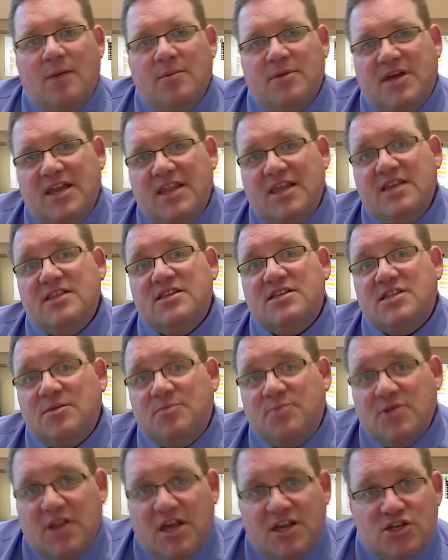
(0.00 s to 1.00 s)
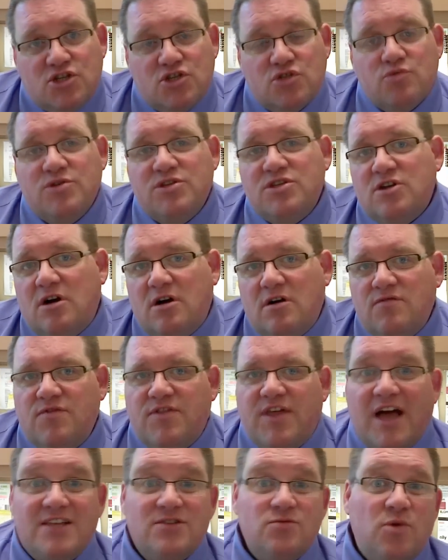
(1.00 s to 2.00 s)
Getting the stipulations resolved,
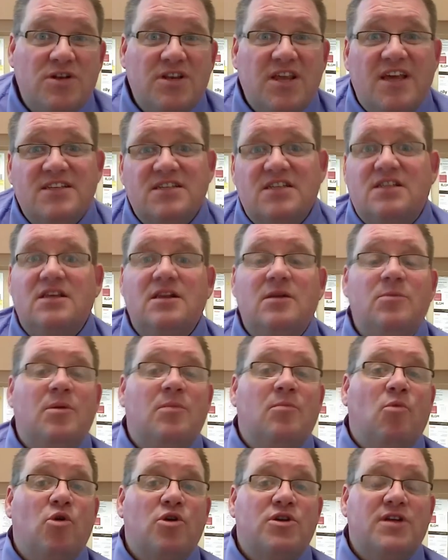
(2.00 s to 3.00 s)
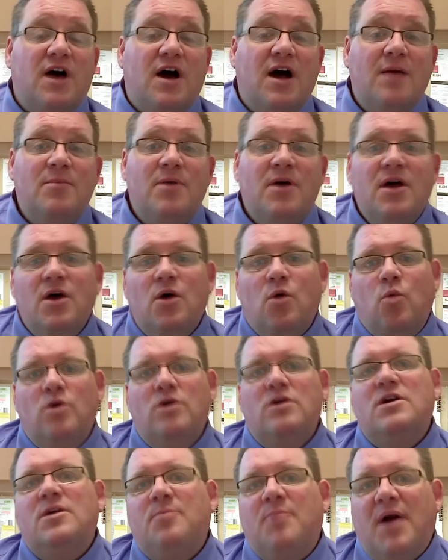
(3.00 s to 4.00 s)
that's what takes a little bit more time.
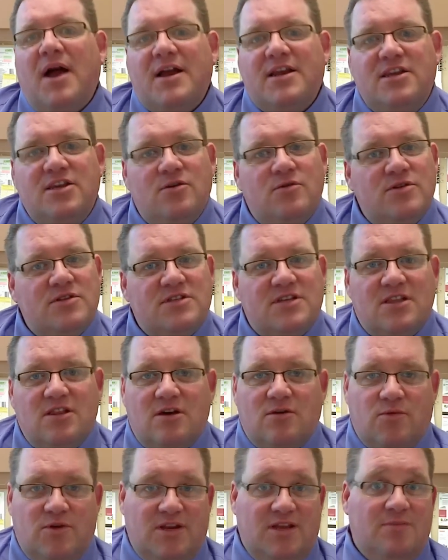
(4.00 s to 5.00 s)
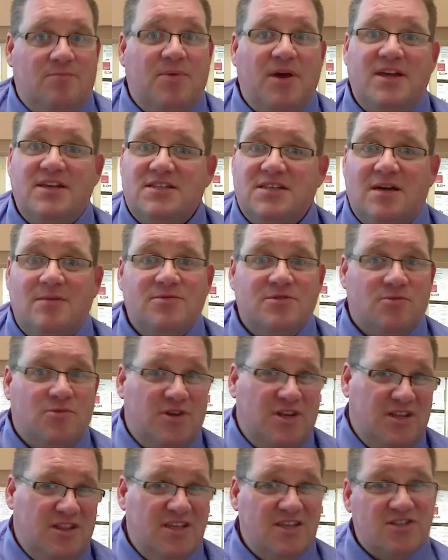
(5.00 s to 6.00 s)
We'll get back to you and say, look, we need pay stubs or we
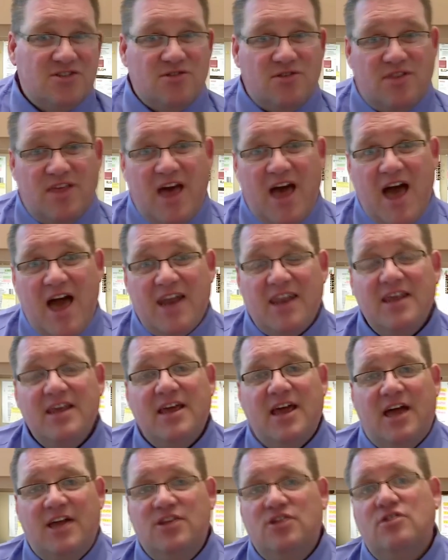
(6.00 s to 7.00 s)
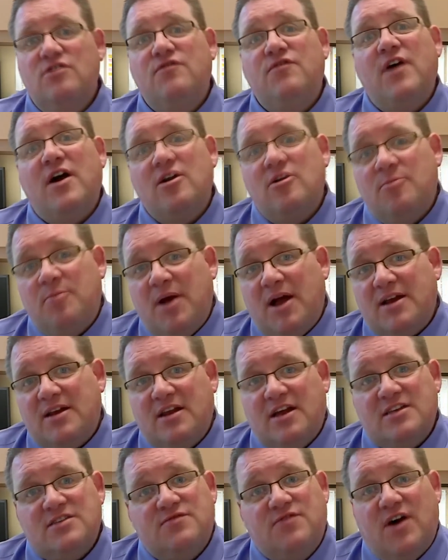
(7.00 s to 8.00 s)
need this or that, and you'll fire it back
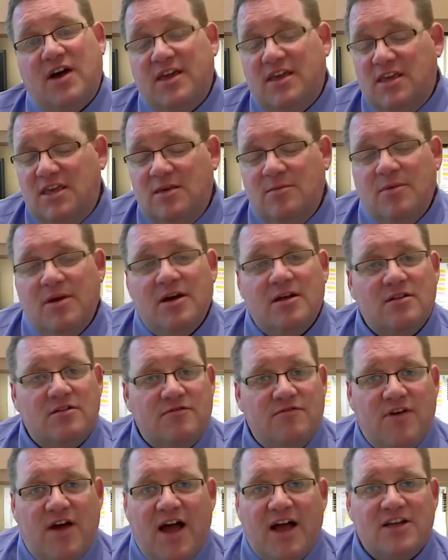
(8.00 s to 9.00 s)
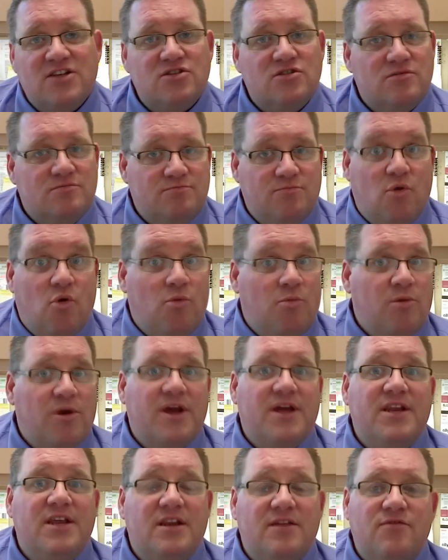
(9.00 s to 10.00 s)
to us via email or fax, or we'll bring
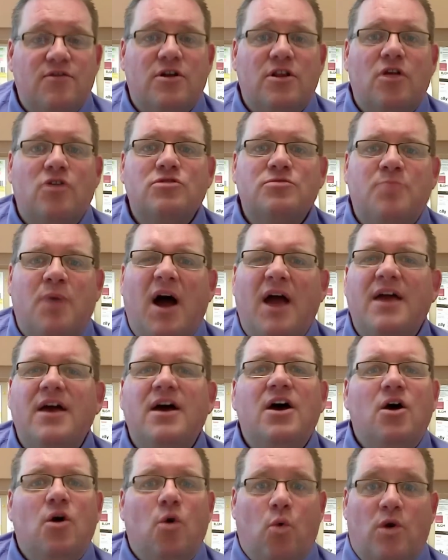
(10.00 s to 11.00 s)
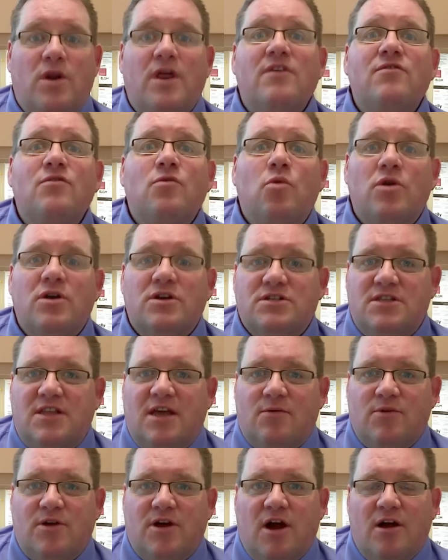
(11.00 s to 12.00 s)
it in if you're close by, whatever works in
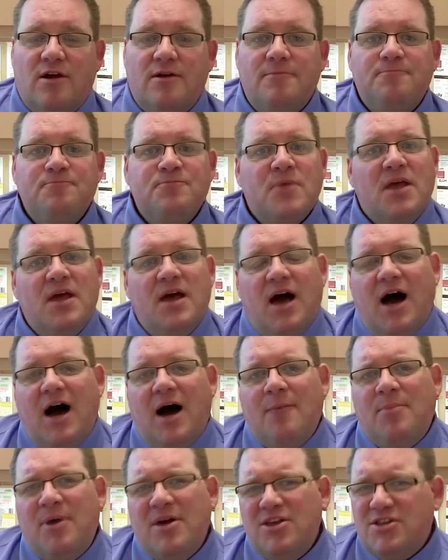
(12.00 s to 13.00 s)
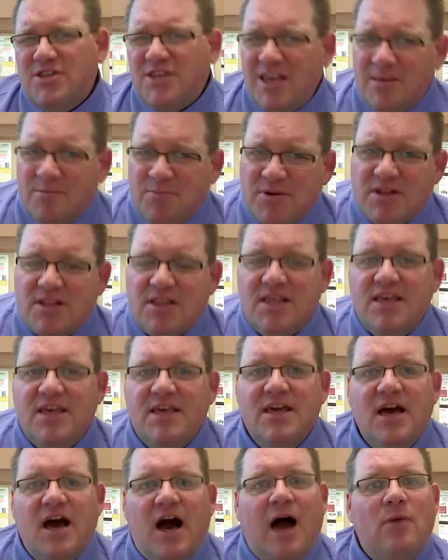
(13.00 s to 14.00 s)
that regard. But
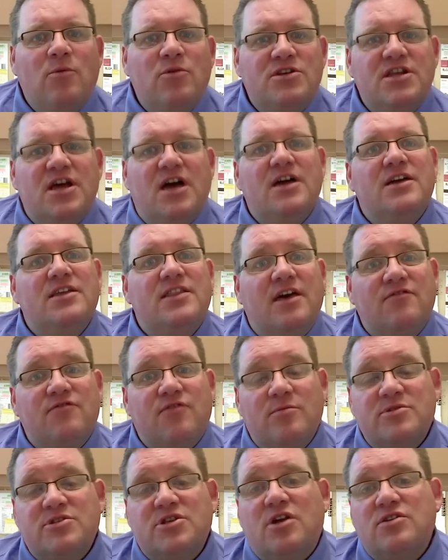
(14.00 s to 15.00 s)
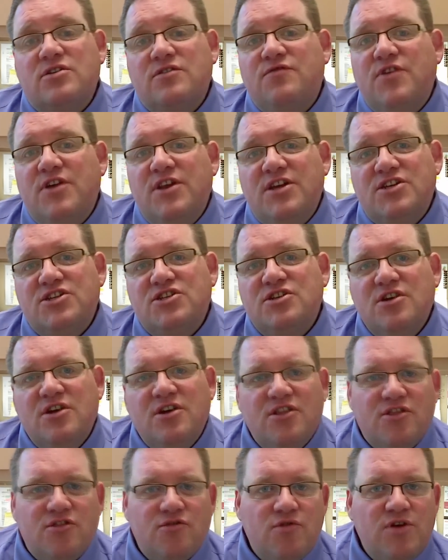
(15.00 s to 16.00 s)
typically, I would tell you that from start to finish,
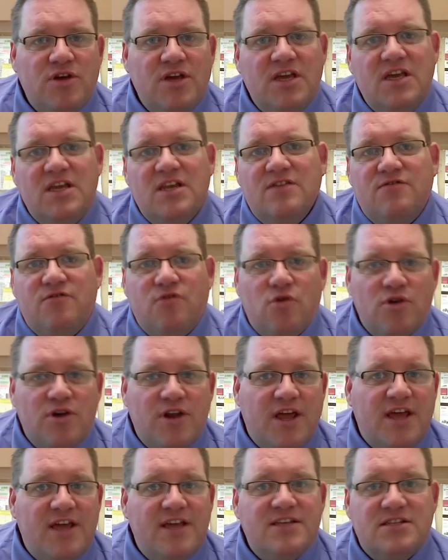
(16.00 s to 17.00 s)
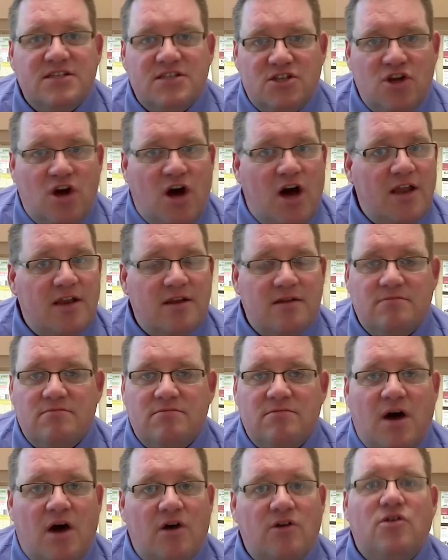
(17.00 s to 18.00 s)
3 to 4 days is not
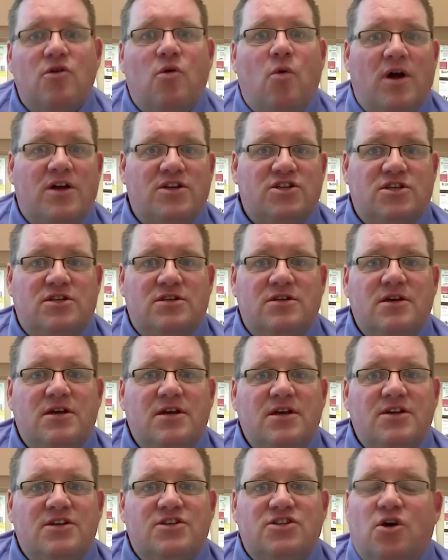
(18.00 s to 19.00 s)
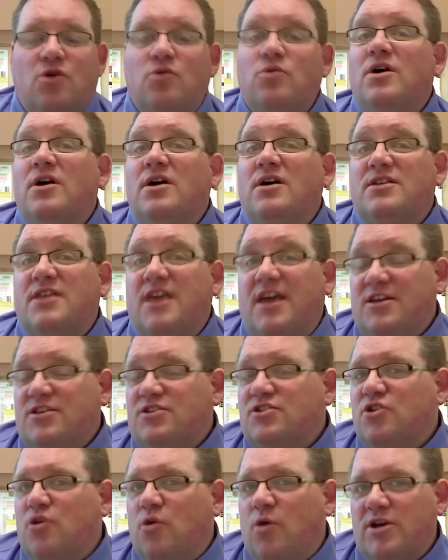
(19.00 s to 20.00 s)
out of the question. So to
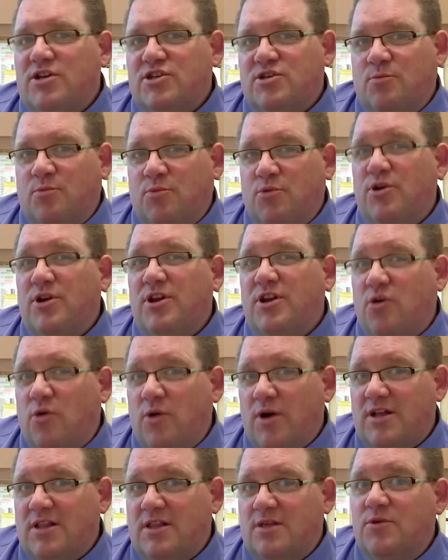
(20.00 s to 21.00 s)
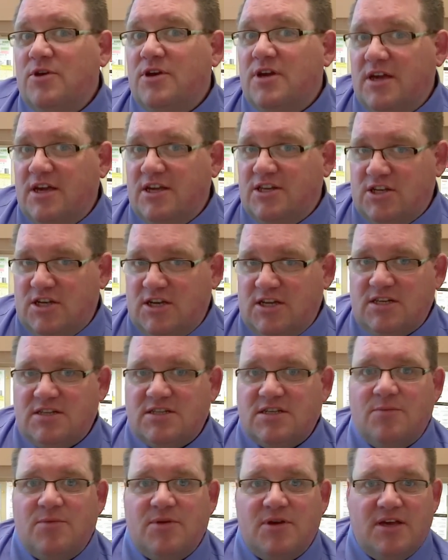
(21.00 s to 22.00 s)
answer your question, pretty quickly we could get you into
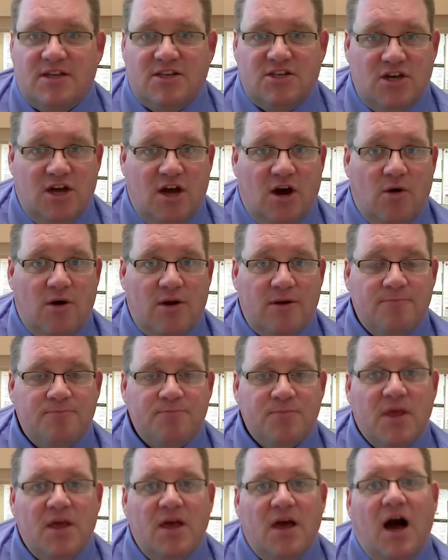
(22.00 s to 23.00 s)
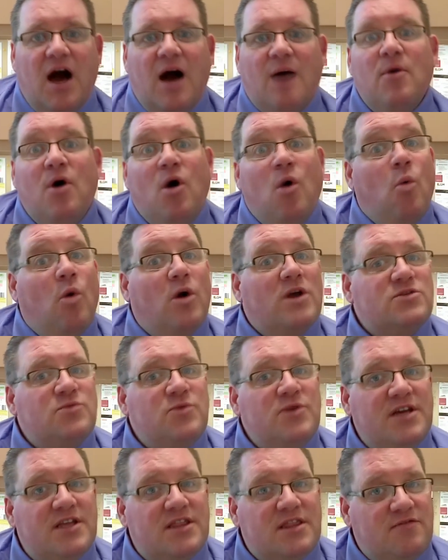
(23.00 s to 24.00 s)
something to get you going. Once
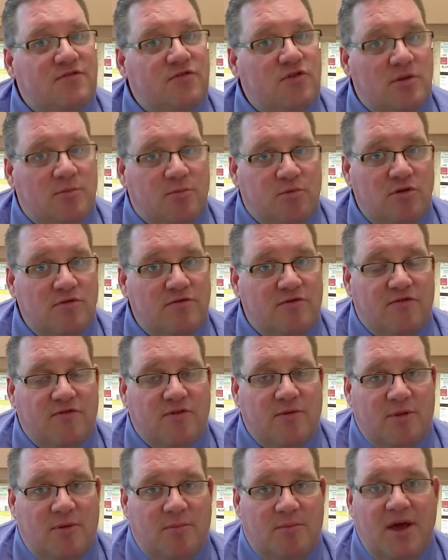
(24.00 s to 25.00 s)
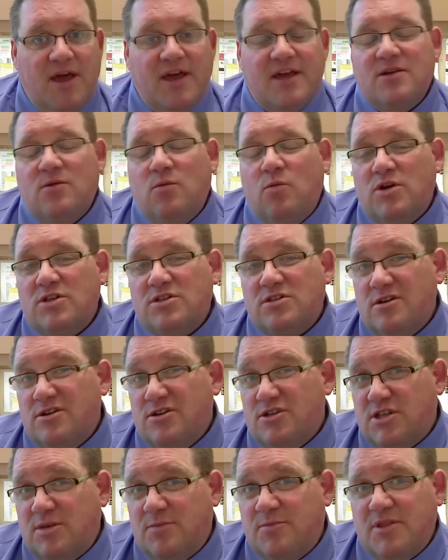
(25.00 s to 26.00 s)
we get the full approval from the bank and once all
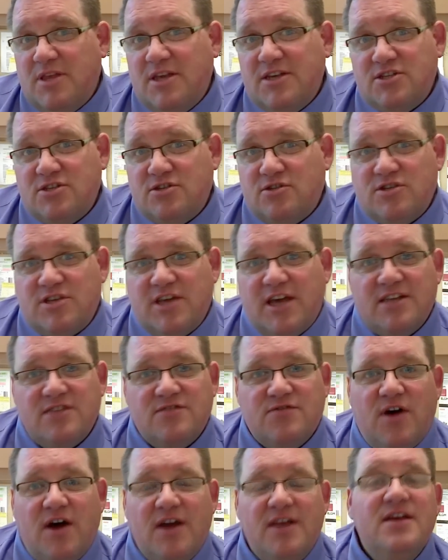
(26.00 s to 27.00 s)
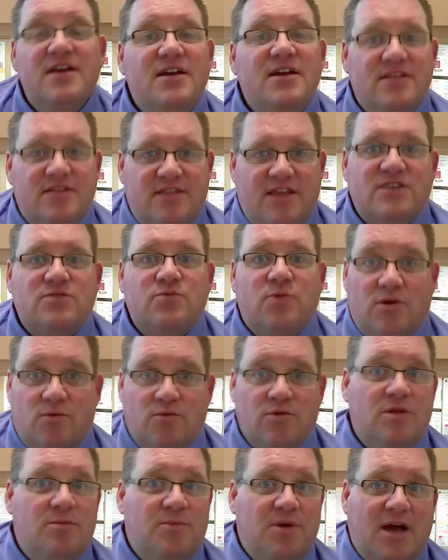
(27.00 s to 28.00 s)
your stipulations are satisfied, that's when it
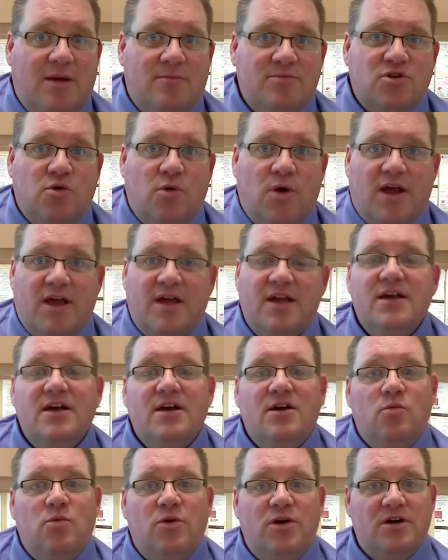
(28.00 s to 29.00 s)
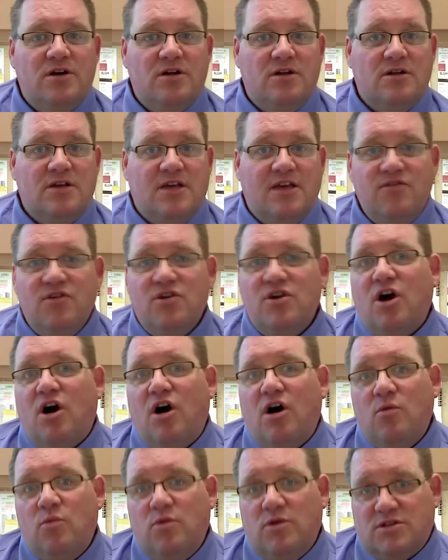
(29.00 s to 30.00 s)
really becomes quick. We'll give you a
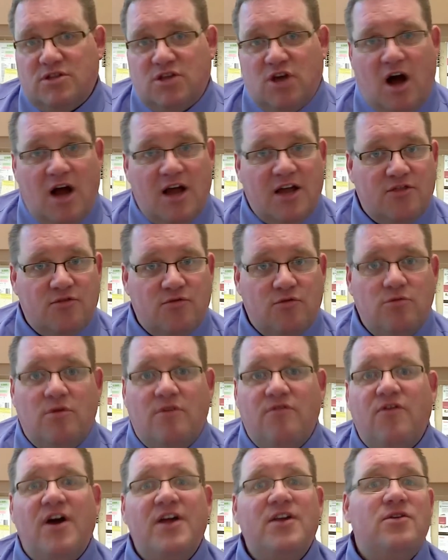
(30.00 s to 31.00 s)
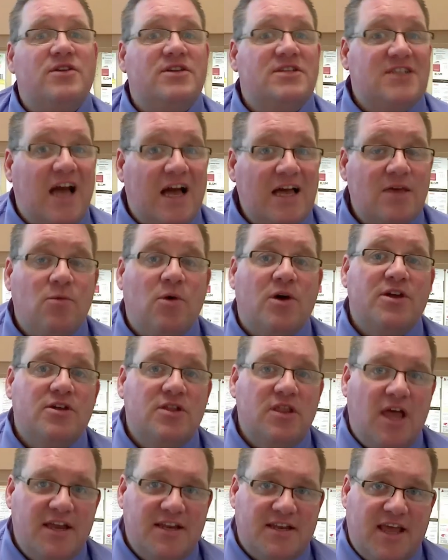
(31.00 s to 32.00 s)
call, we'll talk it through, we'll find out exactly what
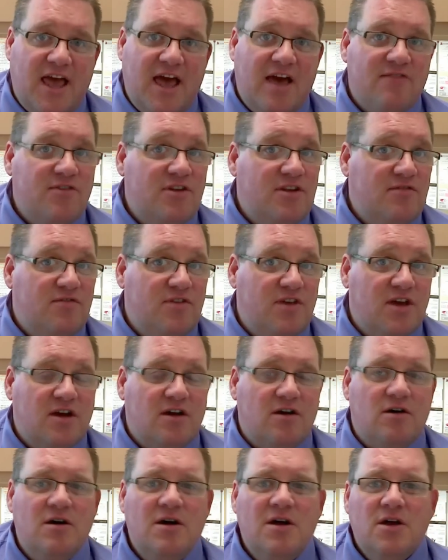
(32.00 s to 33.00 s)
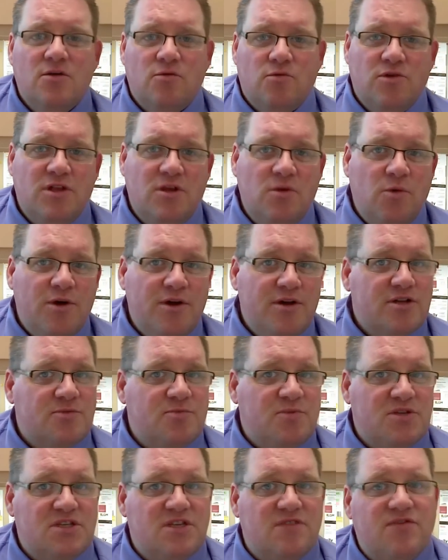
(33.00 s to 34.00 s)
you'd like to have in the vehicle, really where your
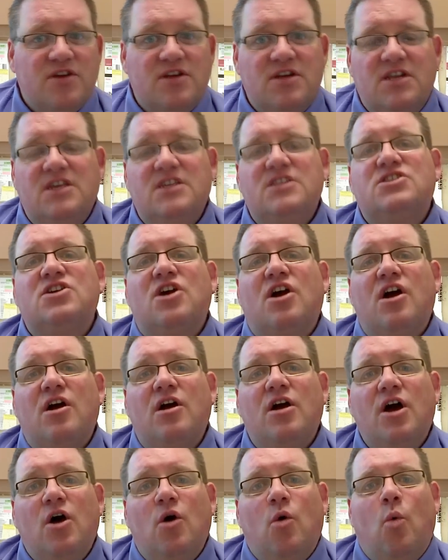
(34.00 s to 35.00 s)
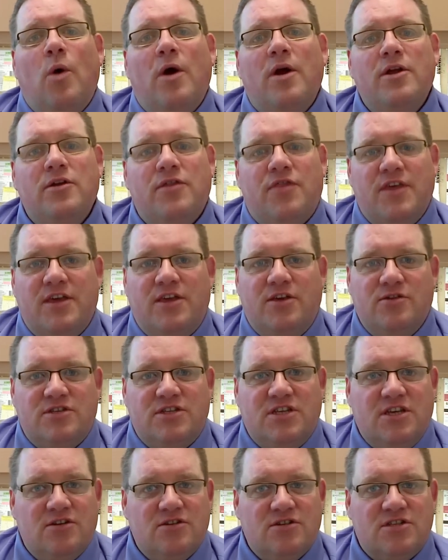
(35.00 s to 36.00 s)
specific needs are, where you think you
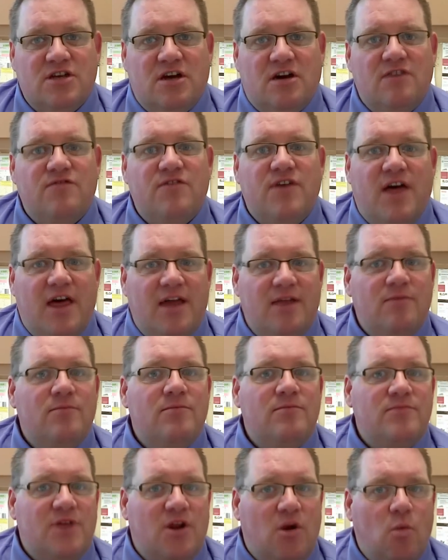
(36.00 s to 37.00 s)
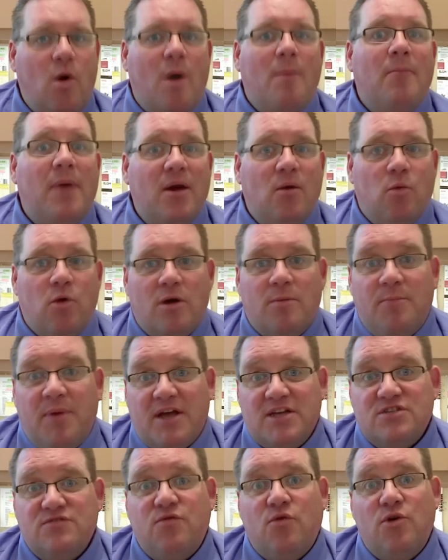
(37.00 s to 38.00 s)
see yourself, and you know what might work
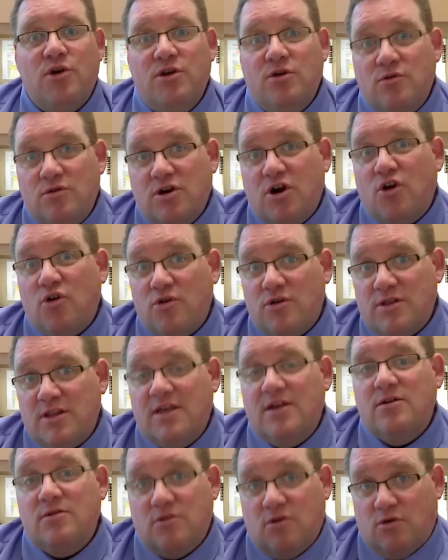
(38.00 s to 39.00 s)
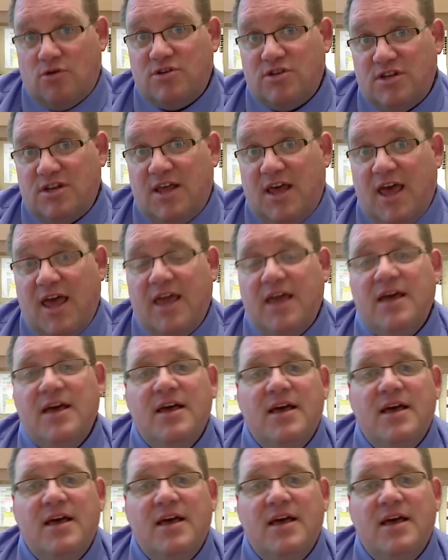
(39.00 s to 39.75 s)
best for you currently or today.